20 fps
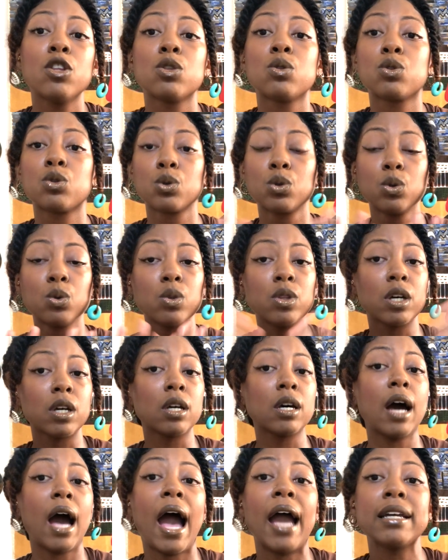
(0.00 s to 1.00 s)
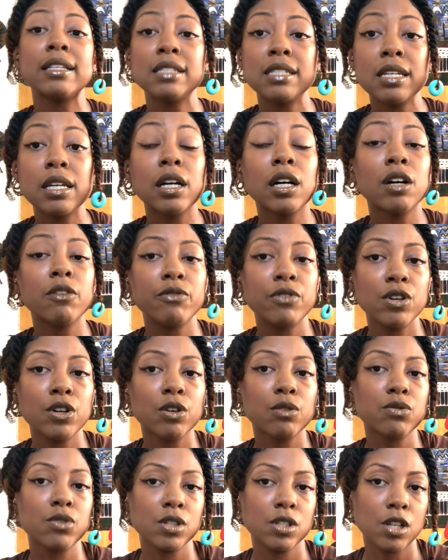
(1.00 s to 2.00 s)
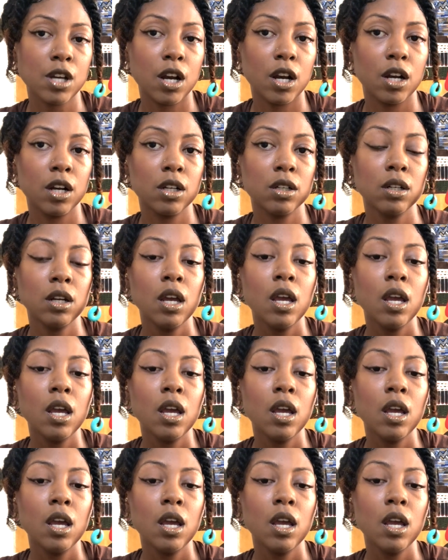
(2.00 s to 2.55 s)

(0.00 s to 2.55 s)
through the idea of year of return.